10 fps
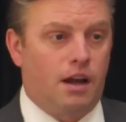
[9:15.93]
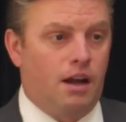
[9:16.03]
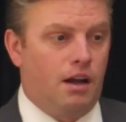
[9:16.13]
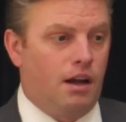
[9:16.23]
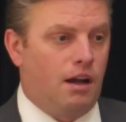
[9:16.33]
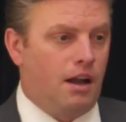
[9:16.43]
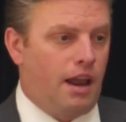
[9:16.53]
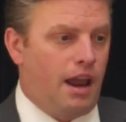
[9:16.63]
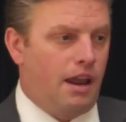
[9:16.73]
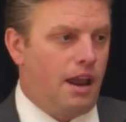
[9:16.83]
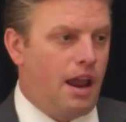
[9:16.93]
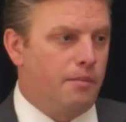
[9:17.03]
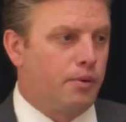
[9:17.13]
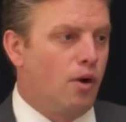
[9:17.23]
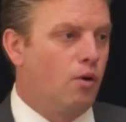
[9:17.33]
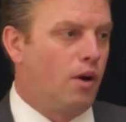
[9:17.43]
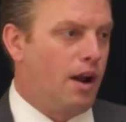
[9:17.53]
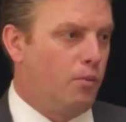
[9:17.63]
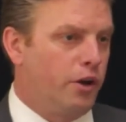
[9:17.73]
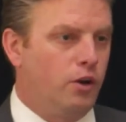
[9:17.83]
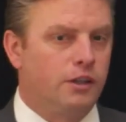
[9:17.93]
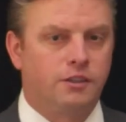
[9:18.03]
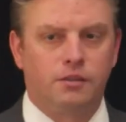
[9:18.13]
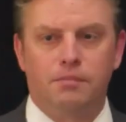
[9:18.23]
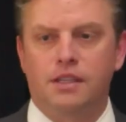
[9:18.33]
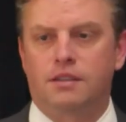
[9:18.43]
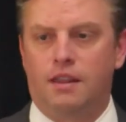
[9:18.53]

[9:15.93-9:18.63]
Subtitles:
a program where you can submit